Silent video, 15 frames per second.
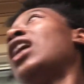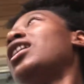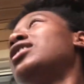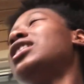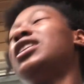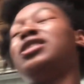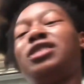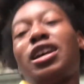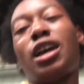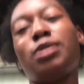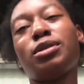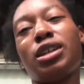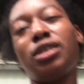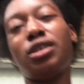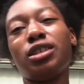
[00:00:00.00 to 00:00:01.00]
like times
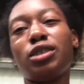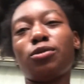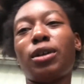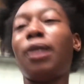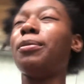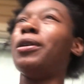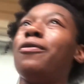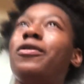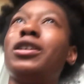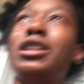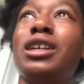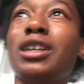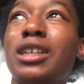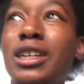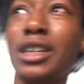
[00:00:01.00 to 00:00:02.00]
like this when I be
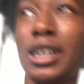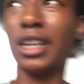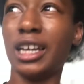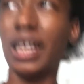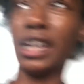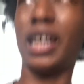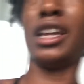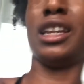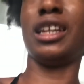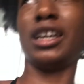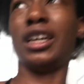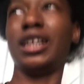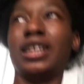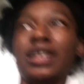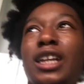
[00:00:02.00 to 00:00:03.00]
feeling good, and
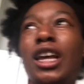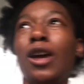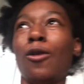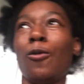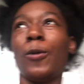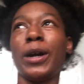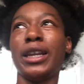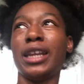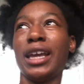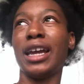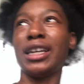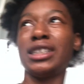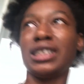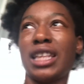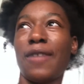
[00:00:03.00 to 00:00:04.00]
then one day
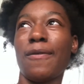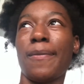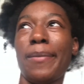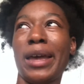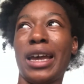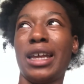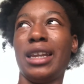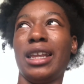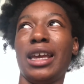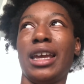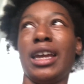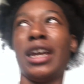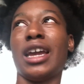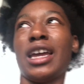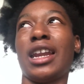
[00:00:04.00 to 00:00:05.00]
I just have a bad
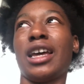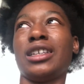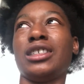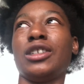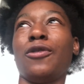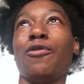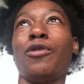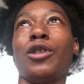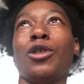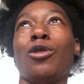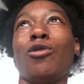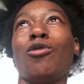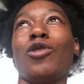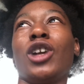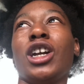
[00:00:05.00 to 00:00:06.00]
day, and I just feel
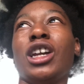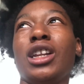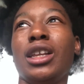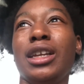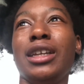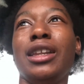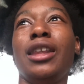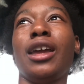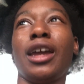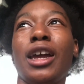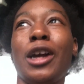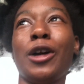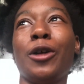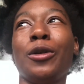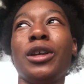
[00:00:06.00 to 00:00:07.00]
really
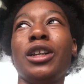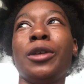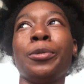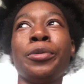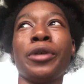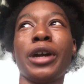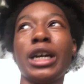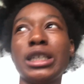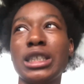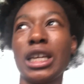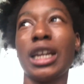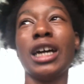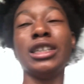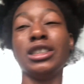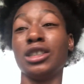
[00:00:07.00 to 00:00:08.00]
down and depressed,
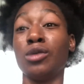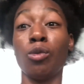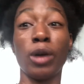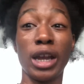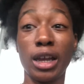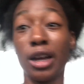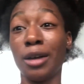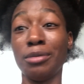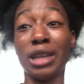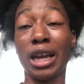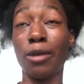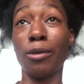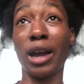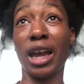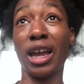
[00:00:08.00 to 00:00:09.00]
and I just wake up
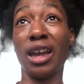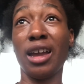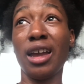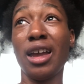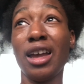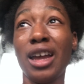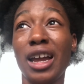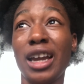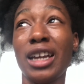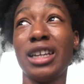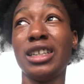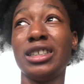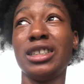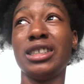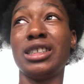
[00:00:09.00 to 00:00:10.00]
that way, and
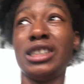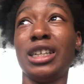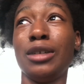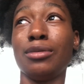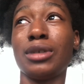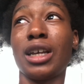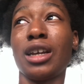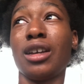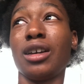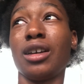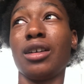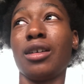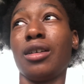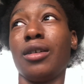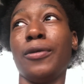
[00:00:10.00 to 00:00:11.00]
it just seems like
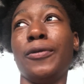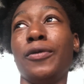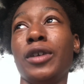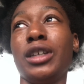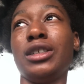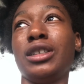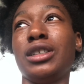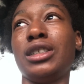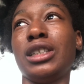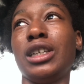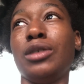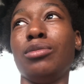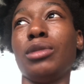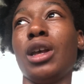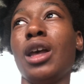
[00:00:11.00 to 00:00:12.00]
I
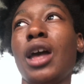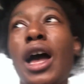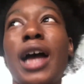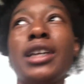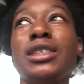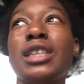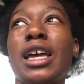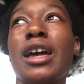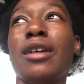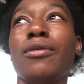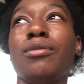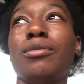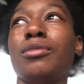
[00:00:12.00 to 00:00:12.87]
just have,